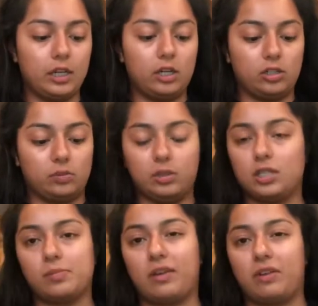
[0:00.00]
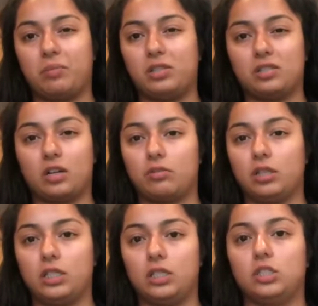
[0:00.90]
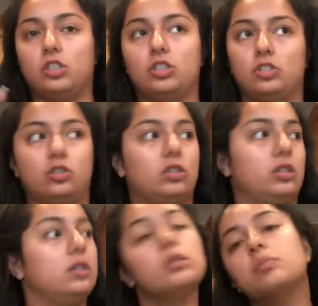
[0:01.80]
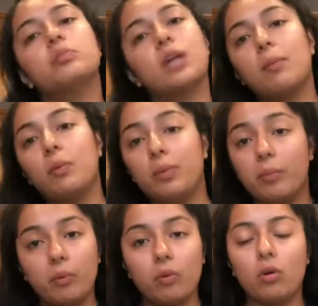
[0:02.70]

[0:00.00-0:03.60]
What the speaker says: just because my family's not really cheese type of people.